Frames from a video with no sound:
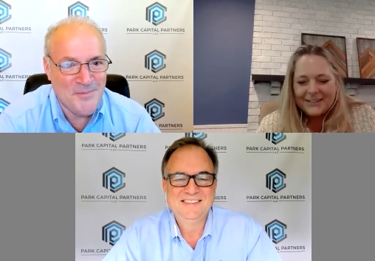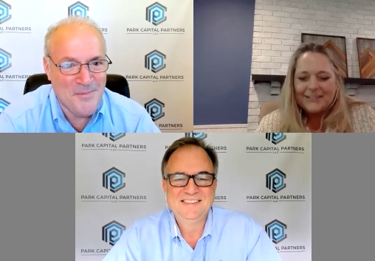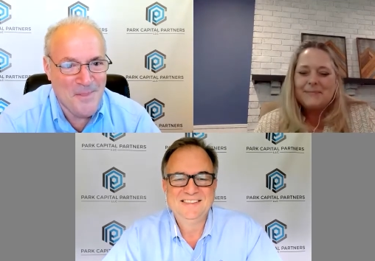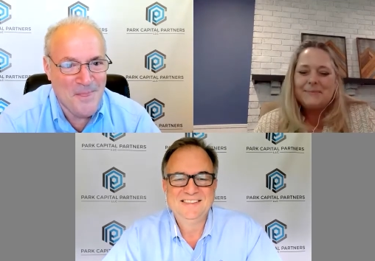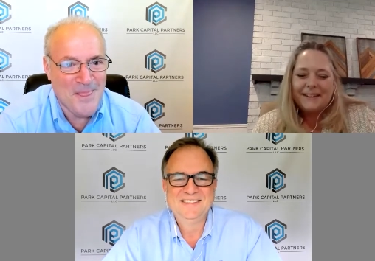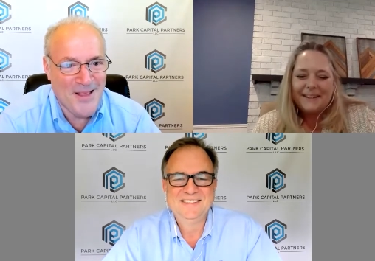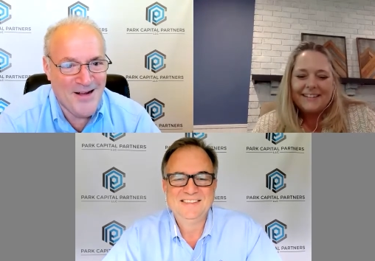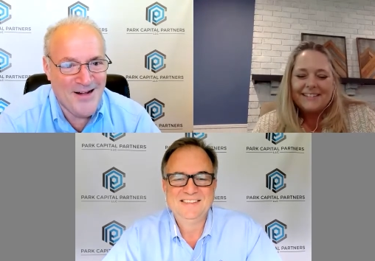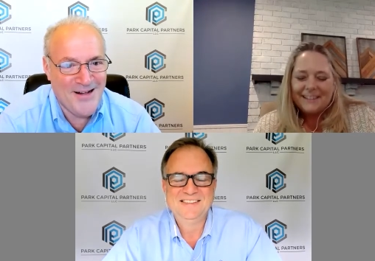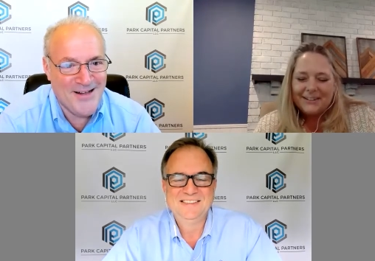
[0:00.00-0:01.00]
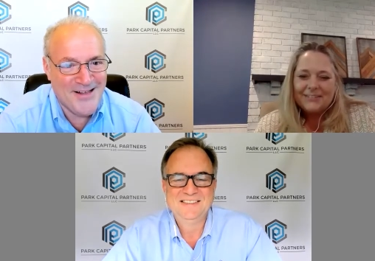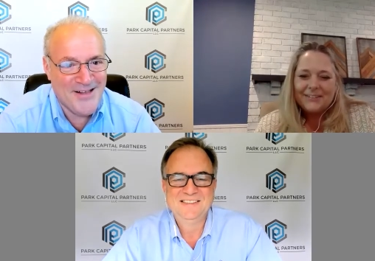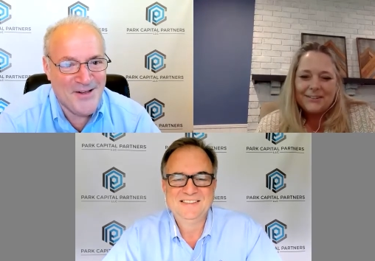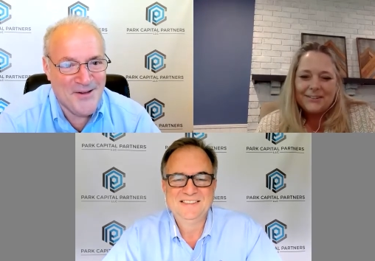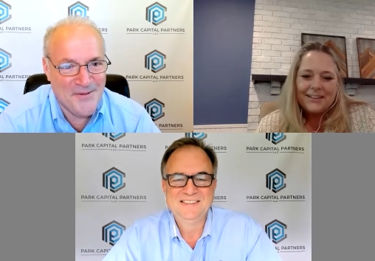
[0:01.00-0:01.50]
Speaker 1: experience
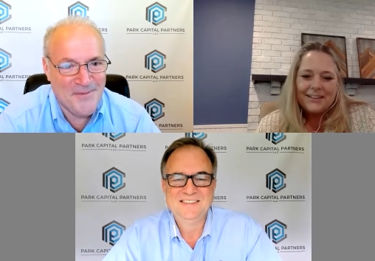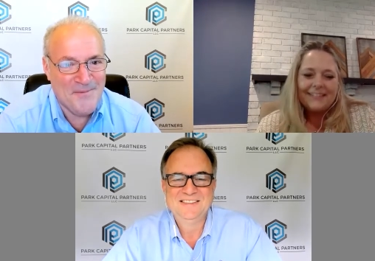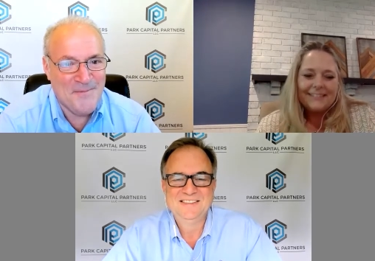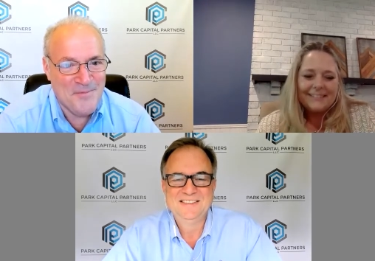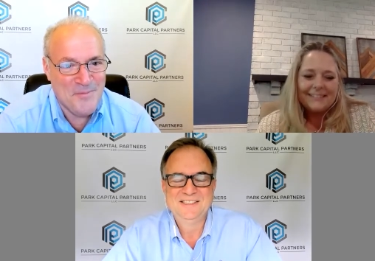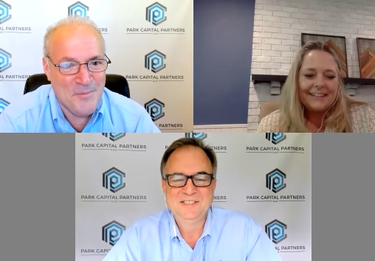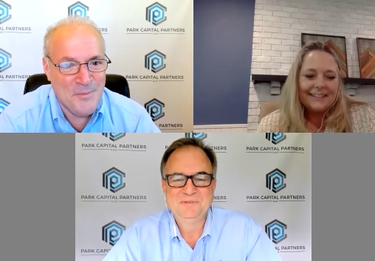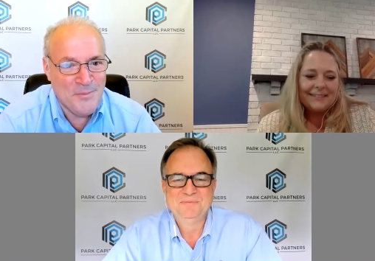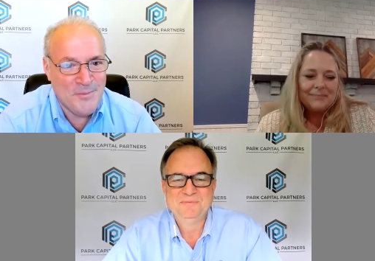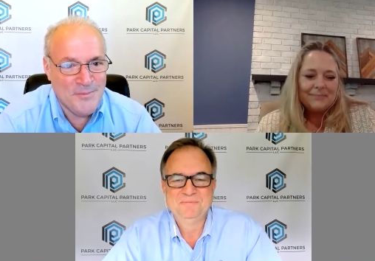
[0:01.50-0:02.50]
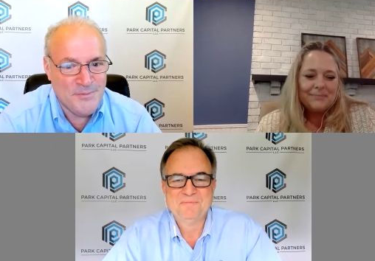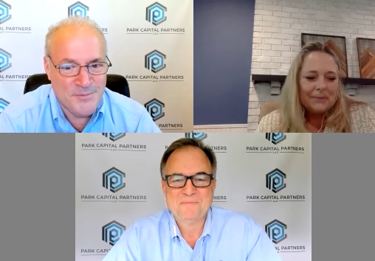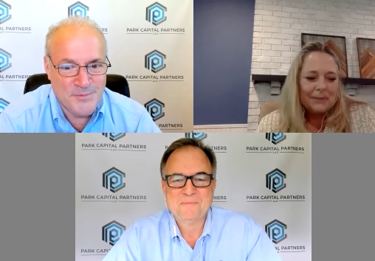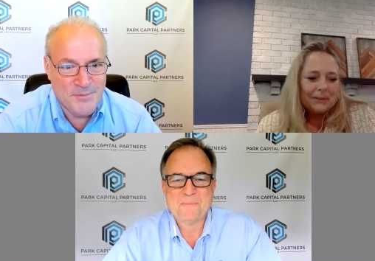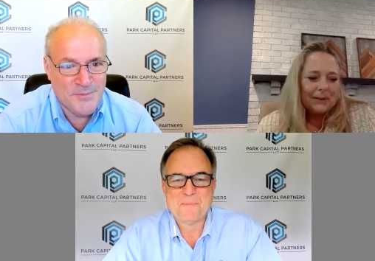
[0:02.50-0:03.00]
also that uh, people
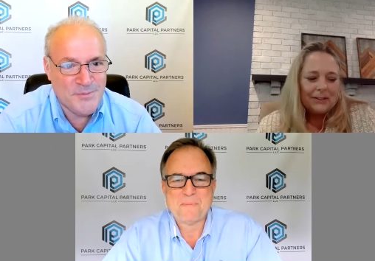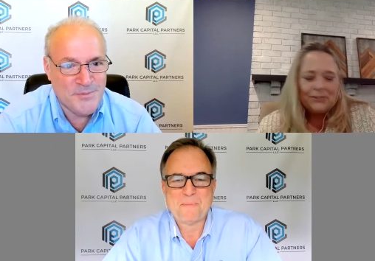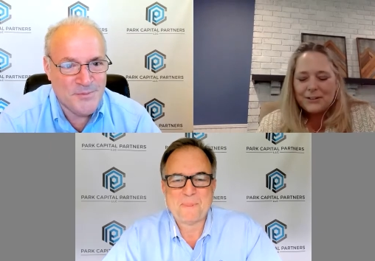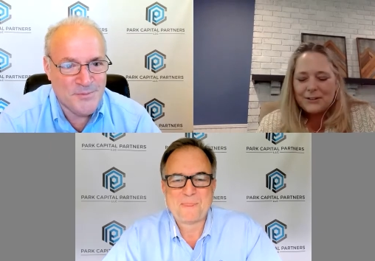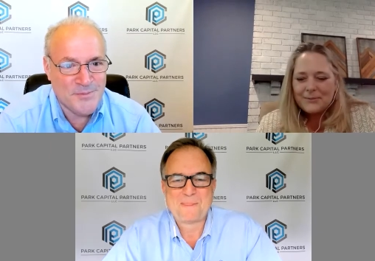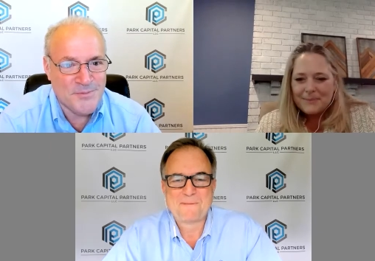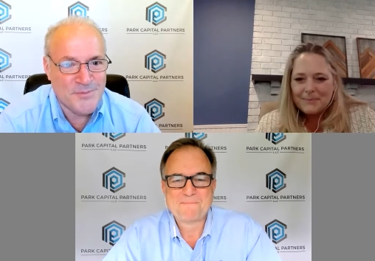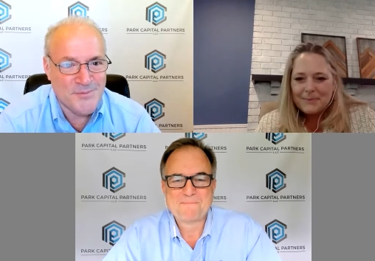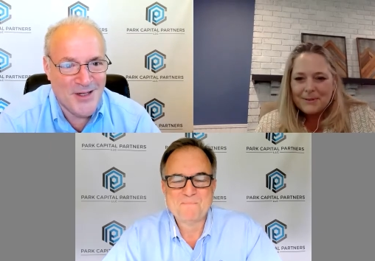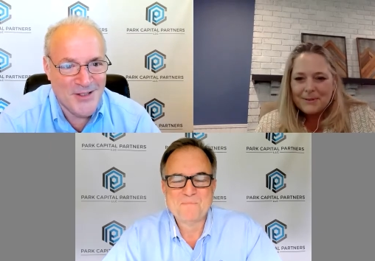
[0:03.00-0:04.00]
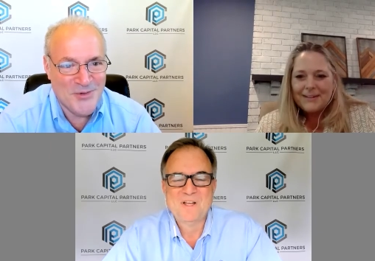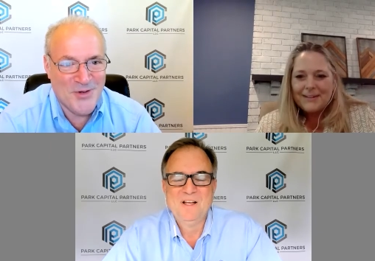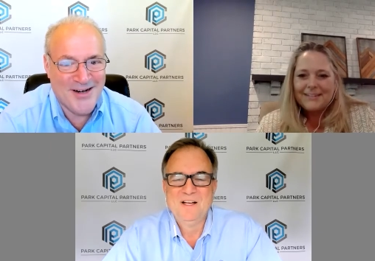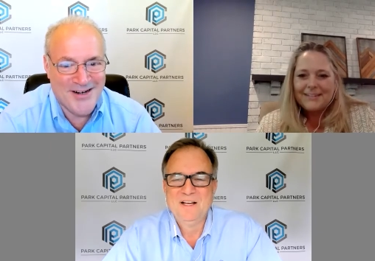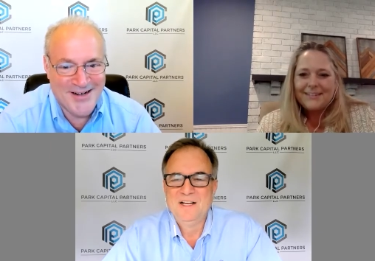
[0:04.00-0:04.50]
are watching you people are
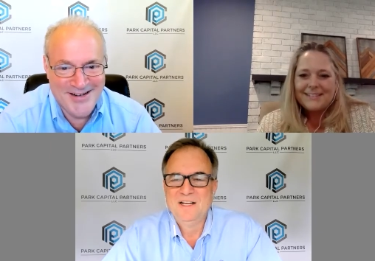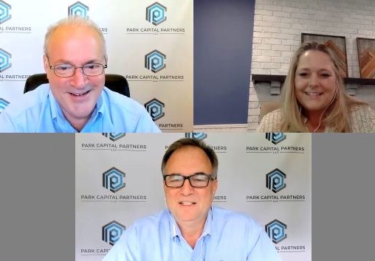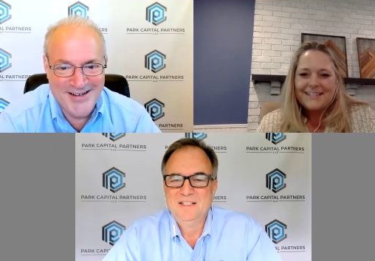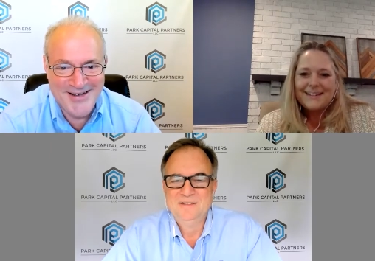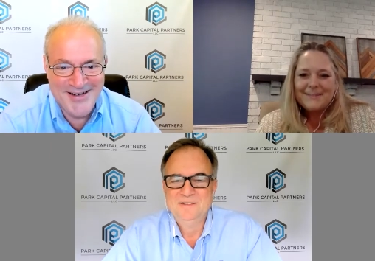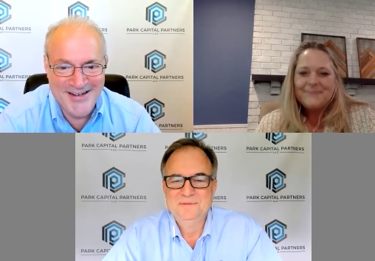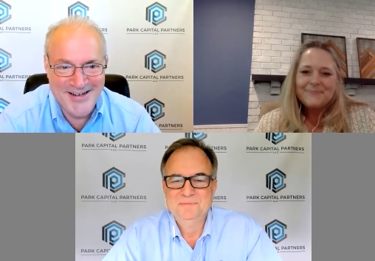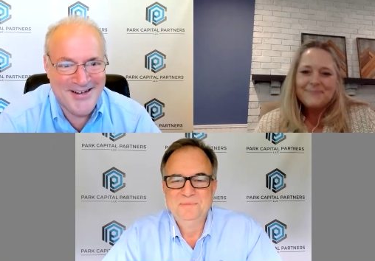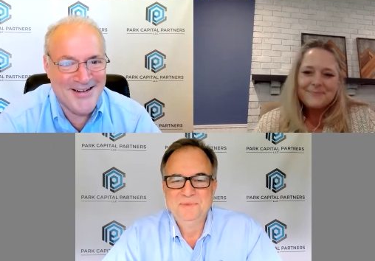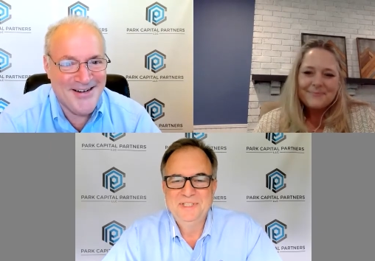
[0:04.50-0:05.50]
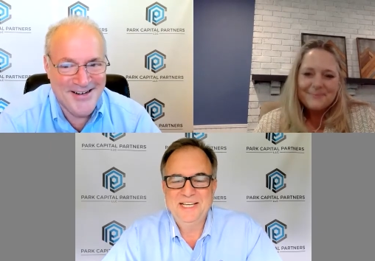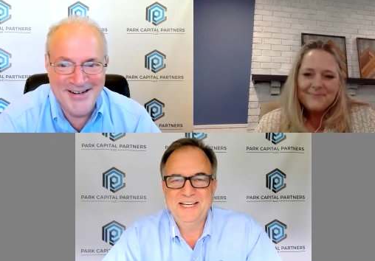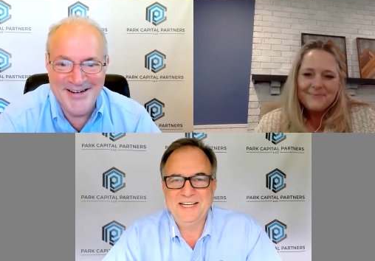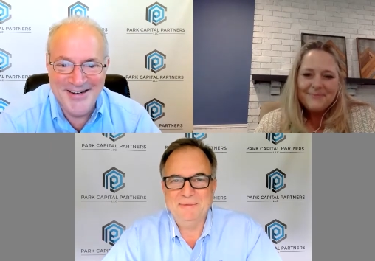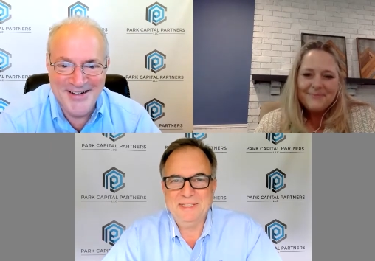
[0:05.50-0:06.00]
watching all the time
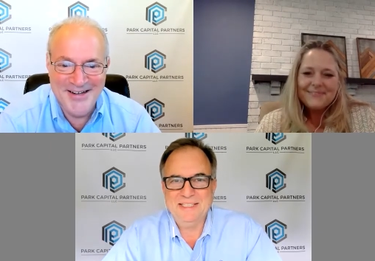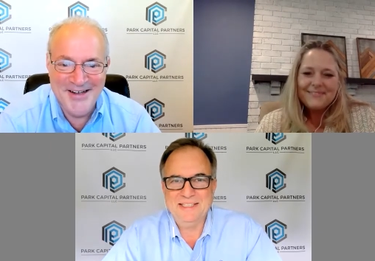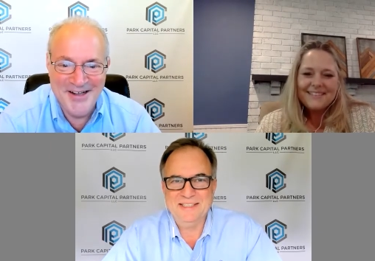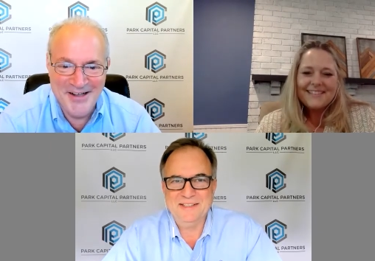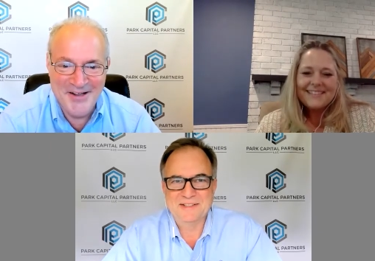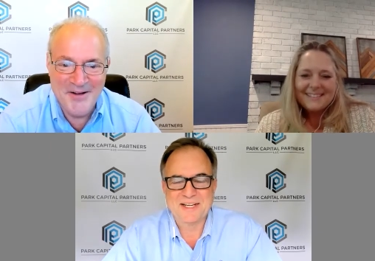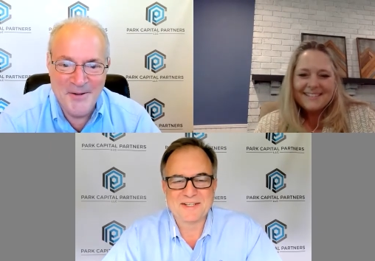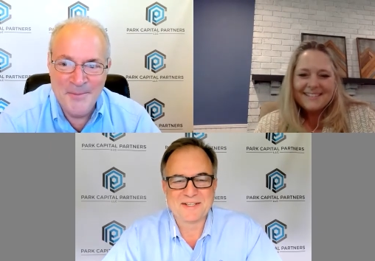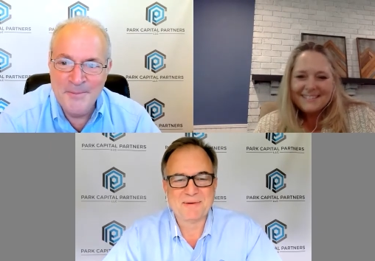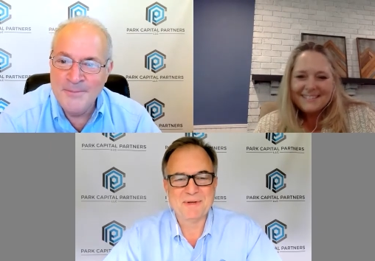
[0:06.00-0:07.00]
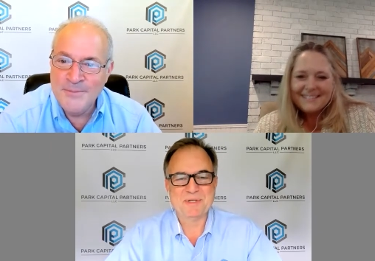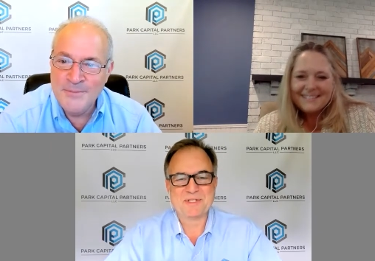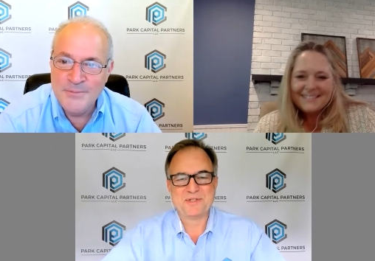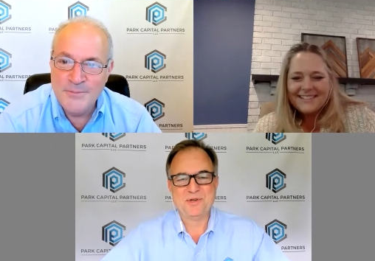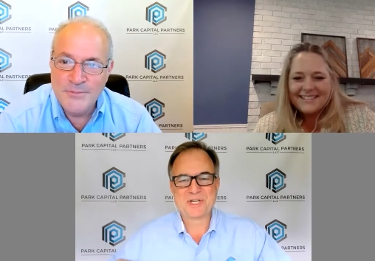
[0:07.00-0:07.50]
Speaker 2: yeah, I mean, you know, it sounds like somebody
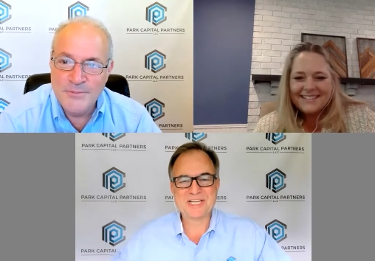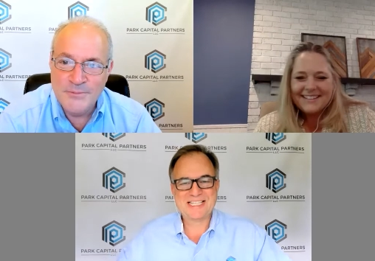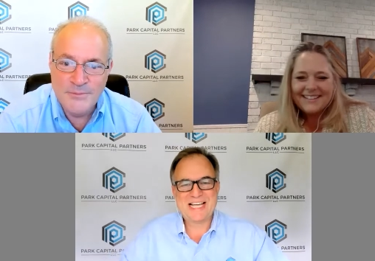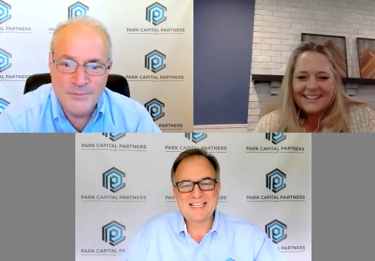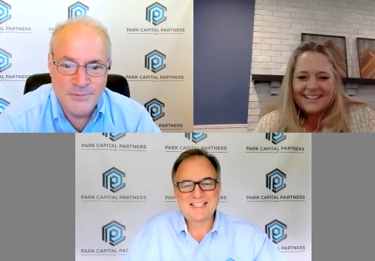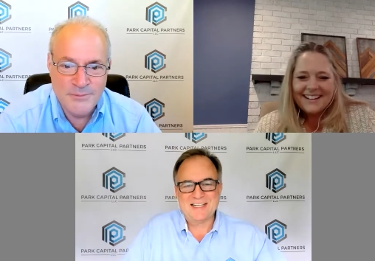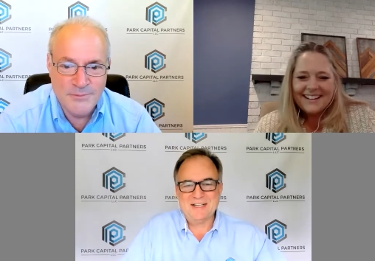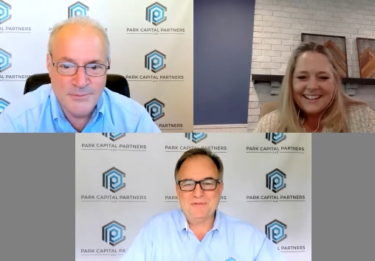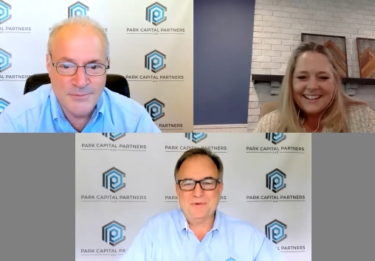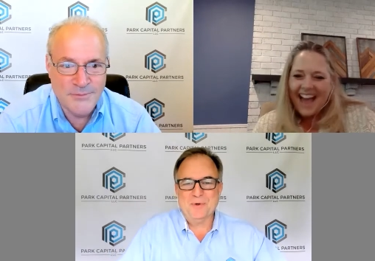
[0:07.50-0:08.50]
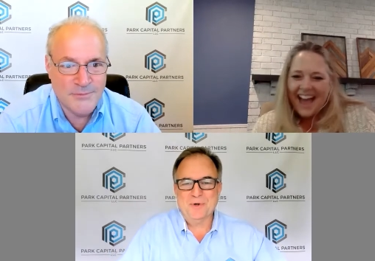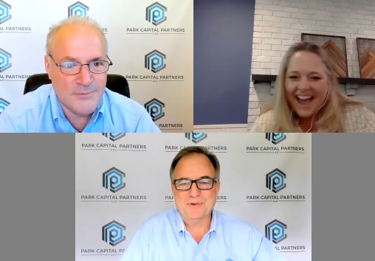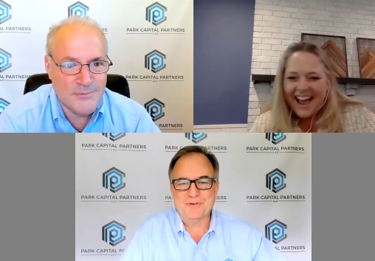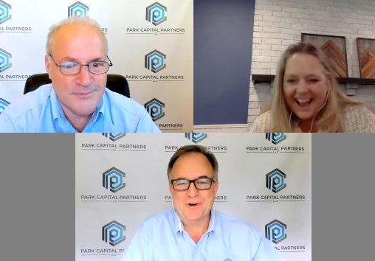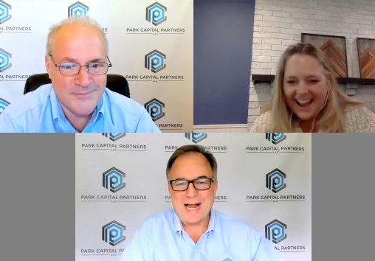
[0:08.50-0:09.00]
mistook intensity for for